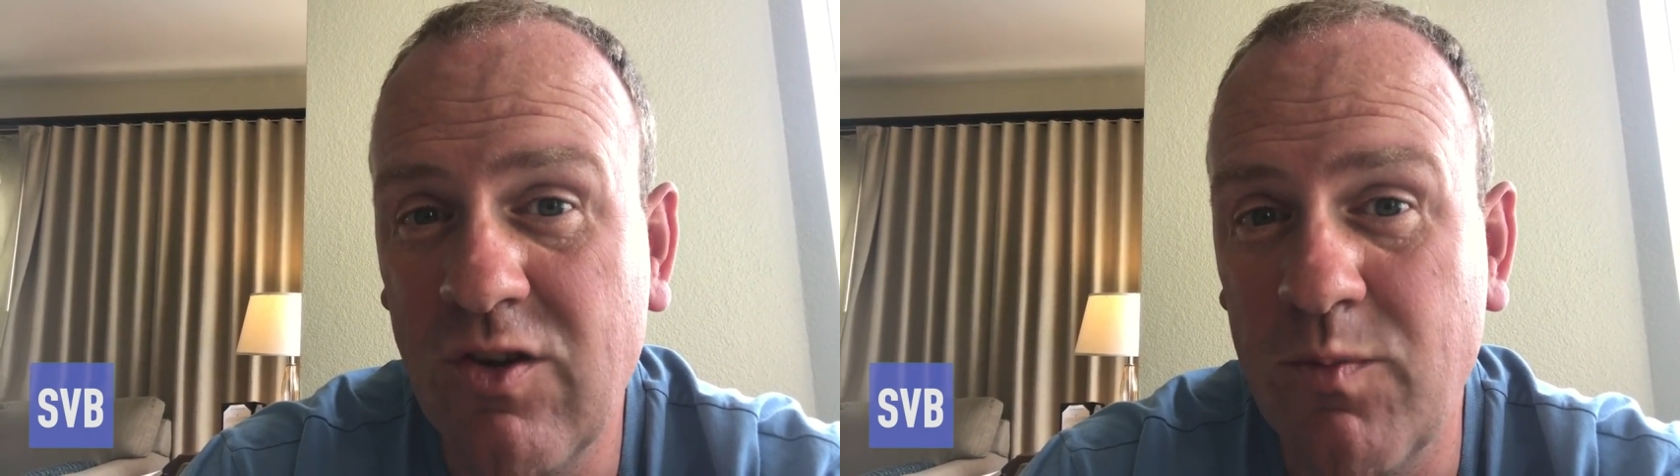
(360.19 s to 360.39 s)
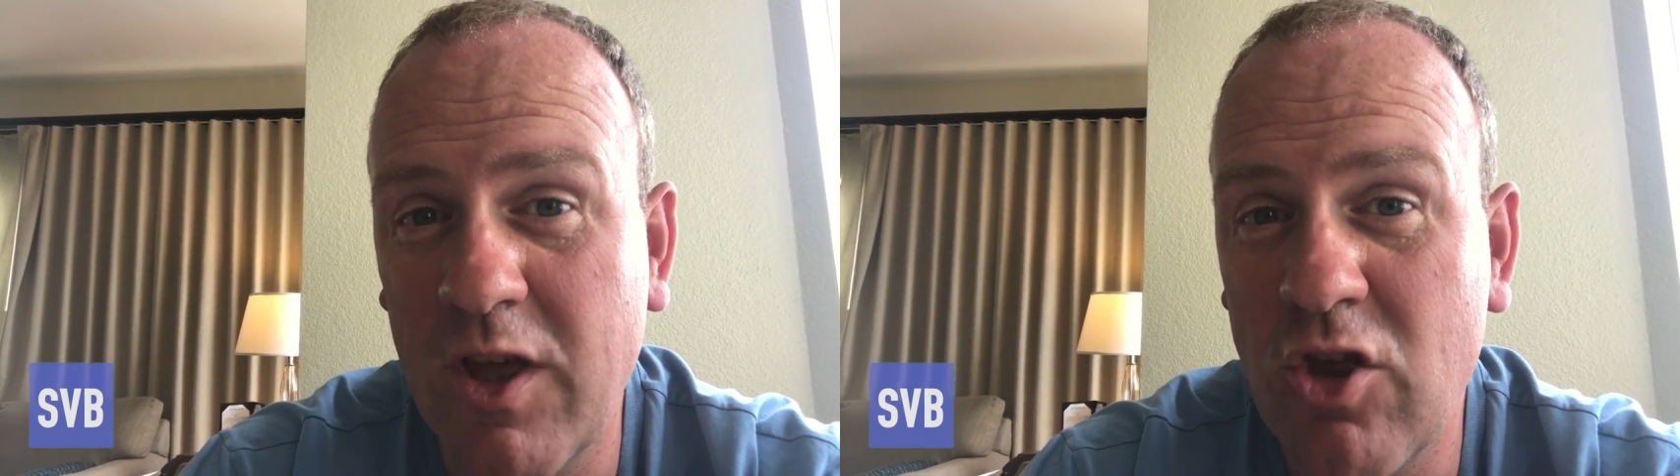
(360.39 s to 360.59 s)

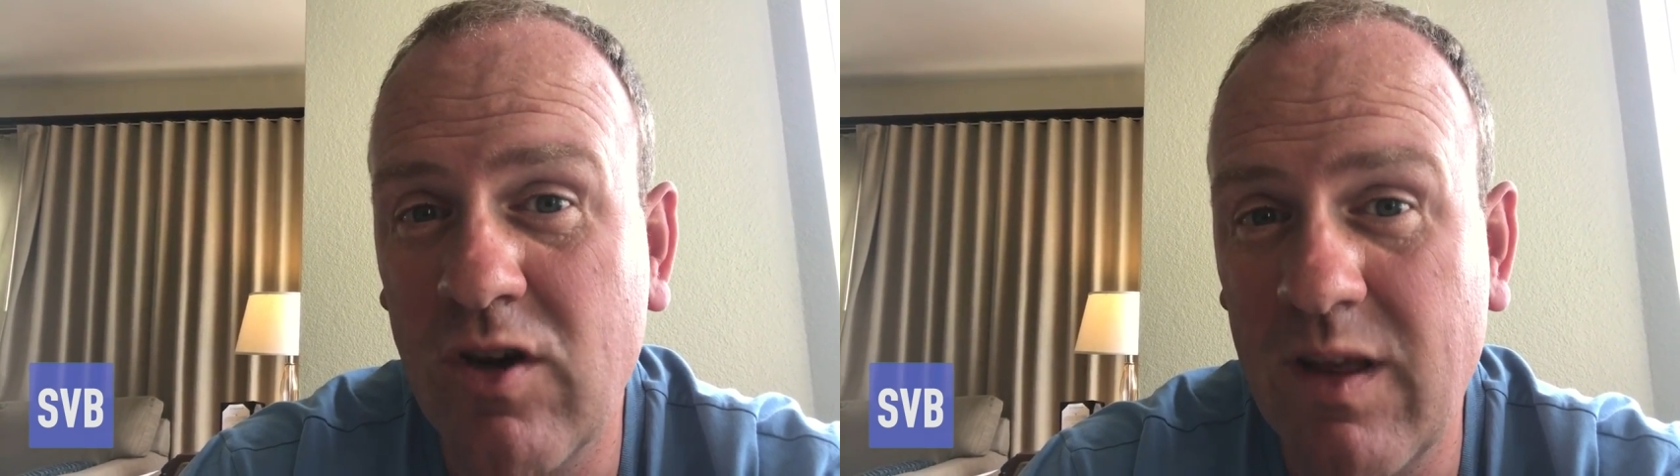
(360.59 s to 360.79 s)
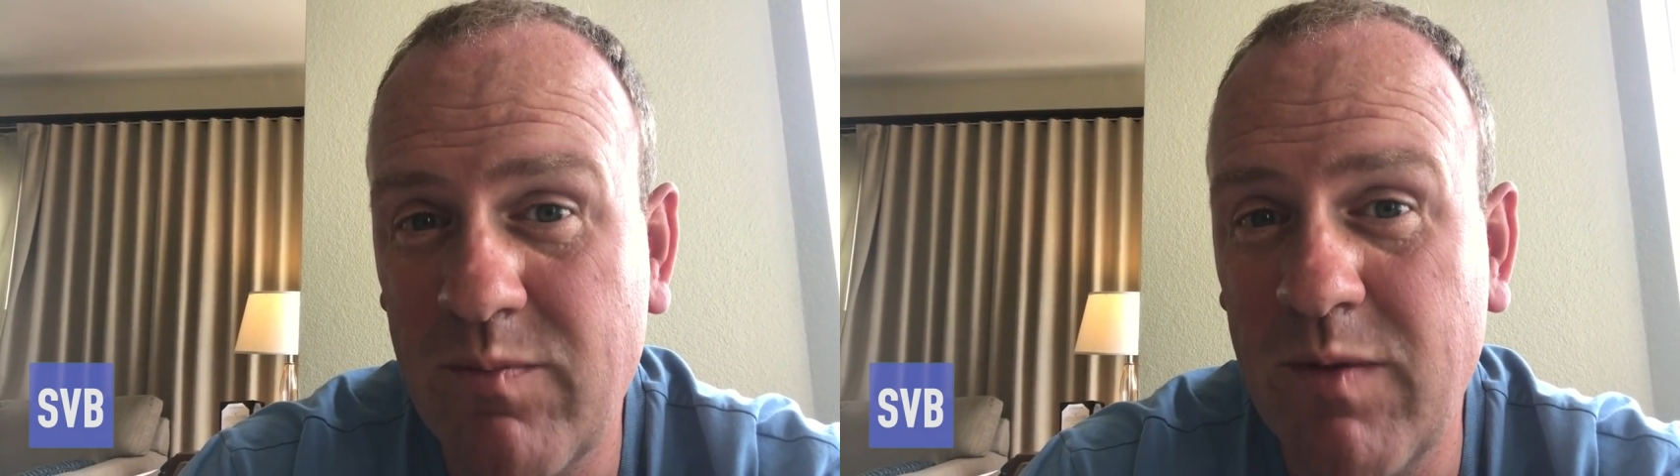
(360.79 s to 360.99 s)
to make
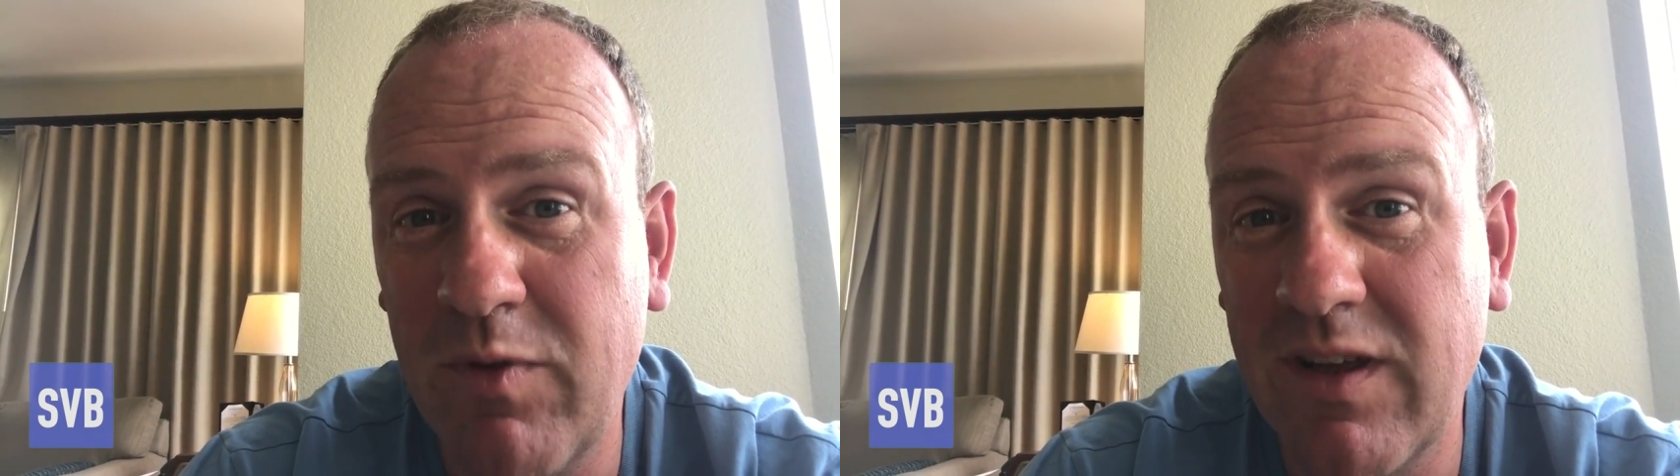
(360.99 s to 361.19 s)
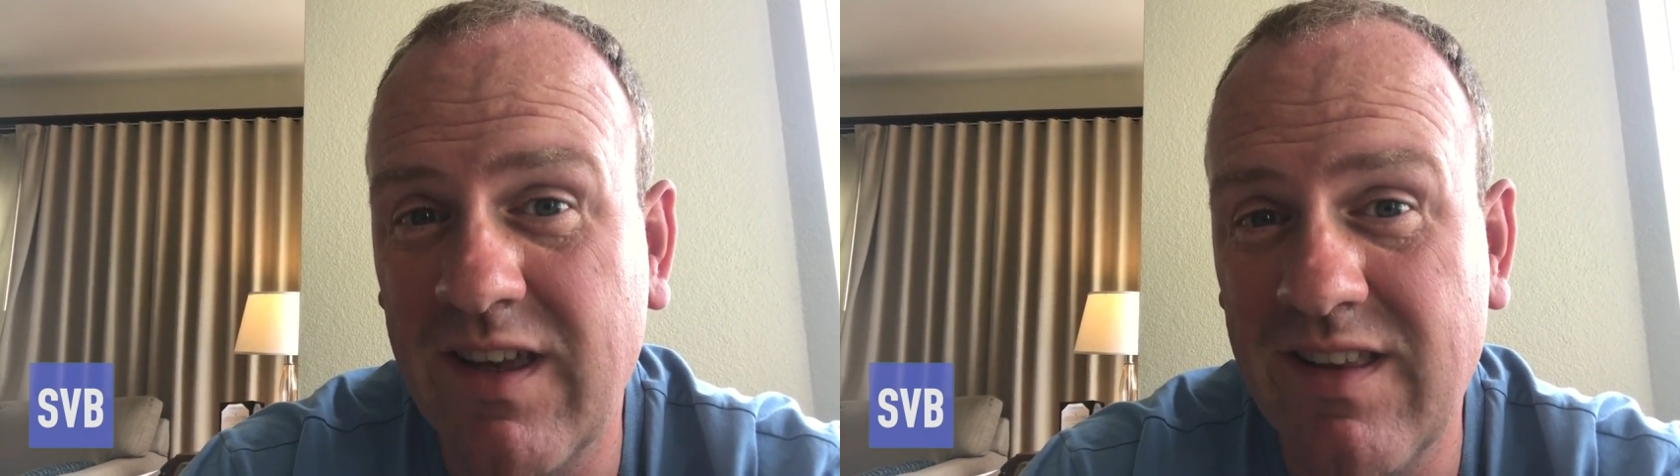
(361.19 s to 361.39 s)
sure that
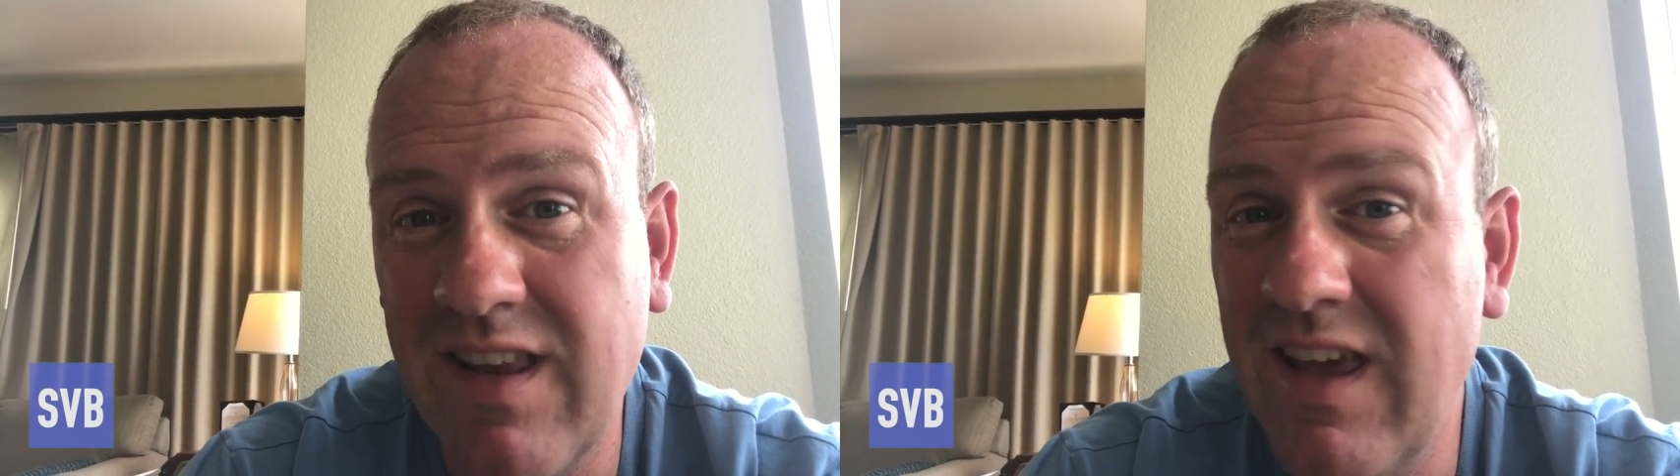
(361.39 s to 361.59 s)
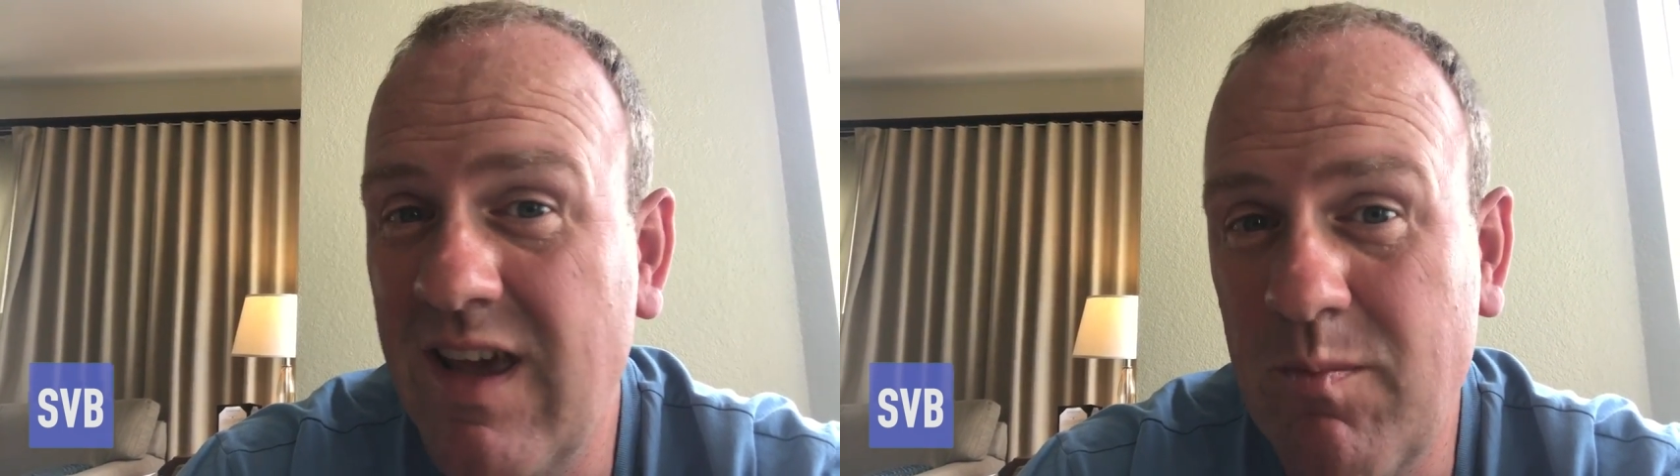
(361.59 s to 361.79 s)
people
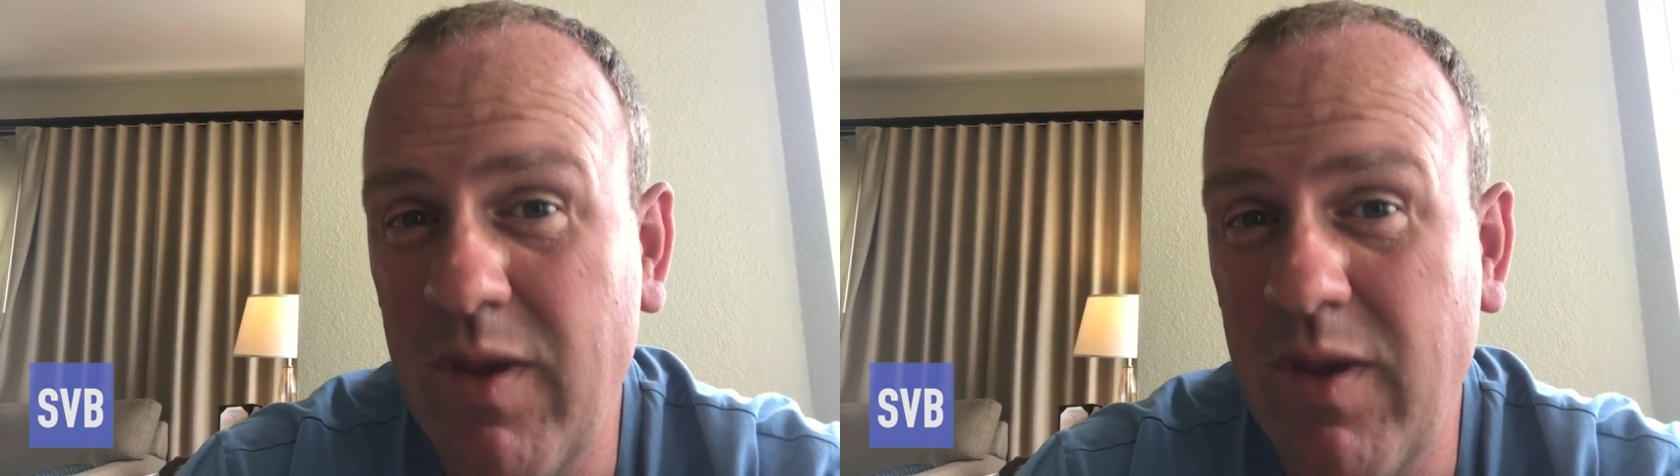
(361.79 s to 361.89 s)
can